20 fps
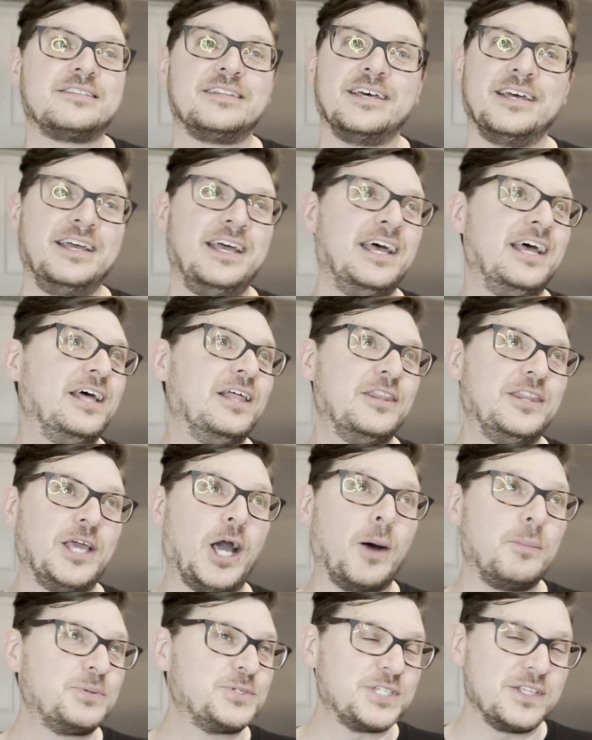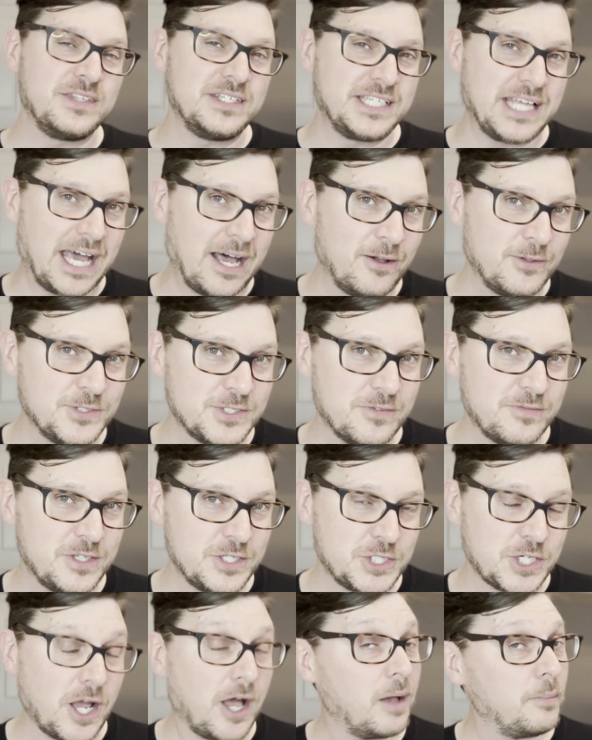the the ups and the downs of
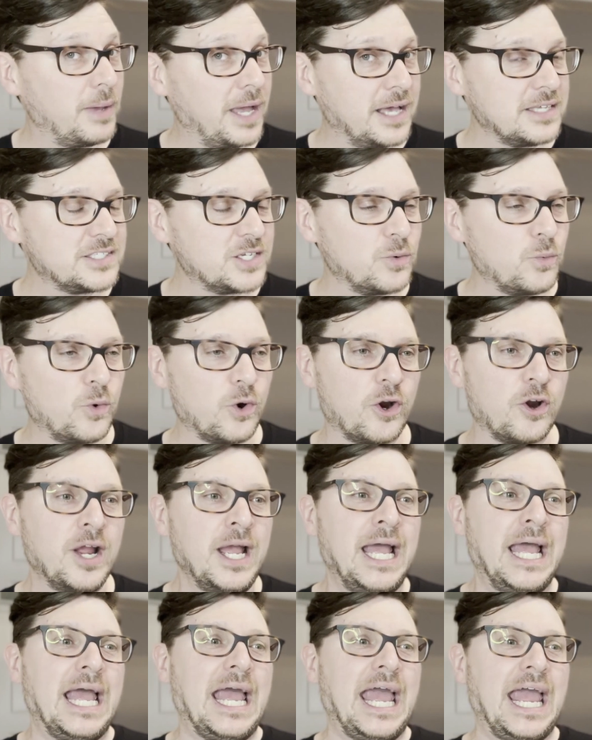the job, as it were,